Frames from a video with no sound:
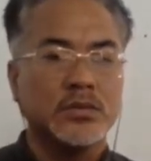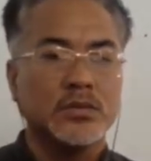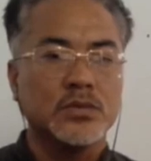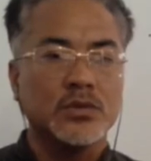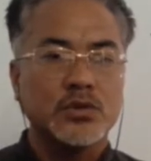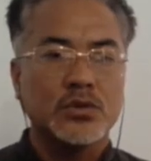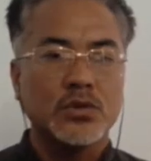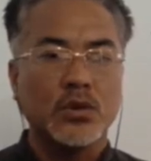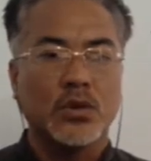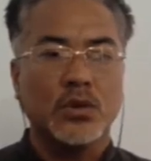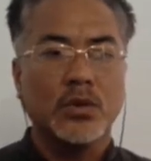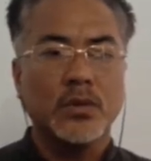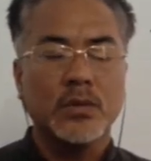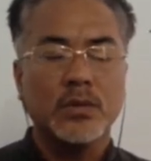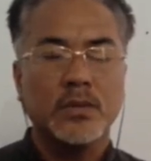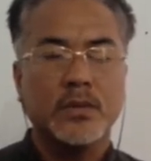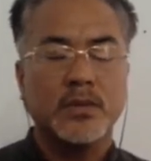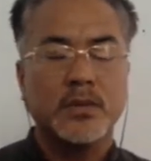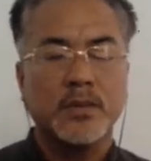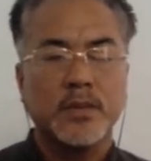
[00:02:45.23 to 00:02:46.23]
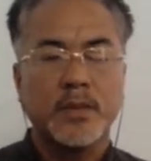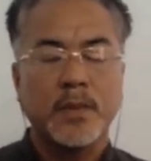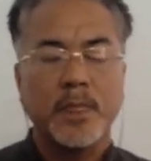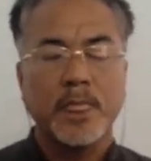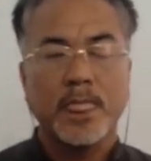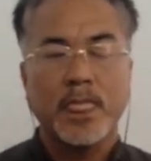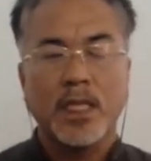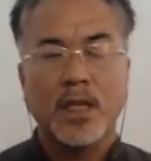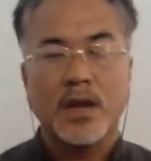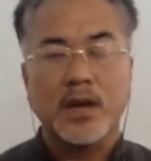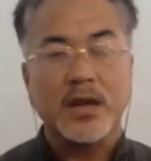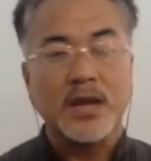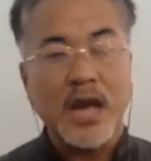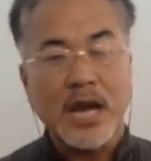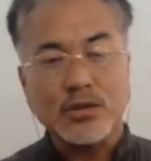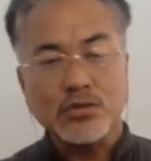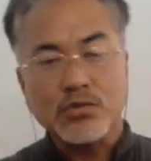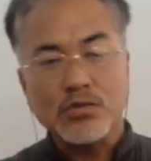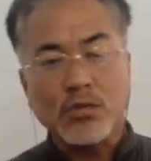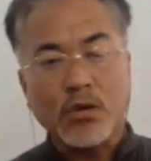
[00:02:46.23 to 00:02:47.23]
So he has
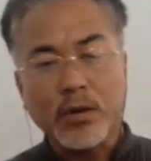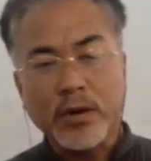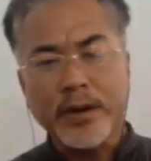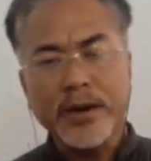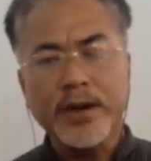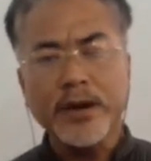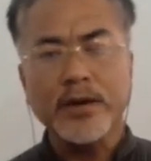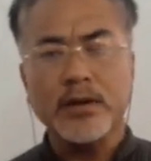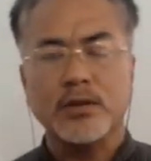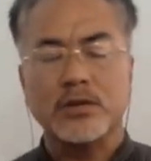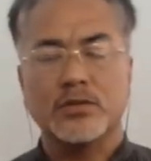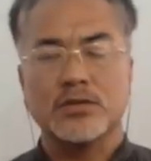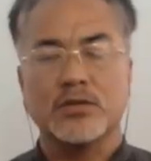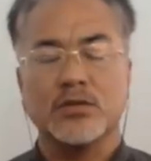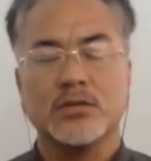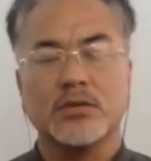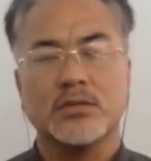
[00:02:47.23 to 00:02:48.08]
to coordinate also.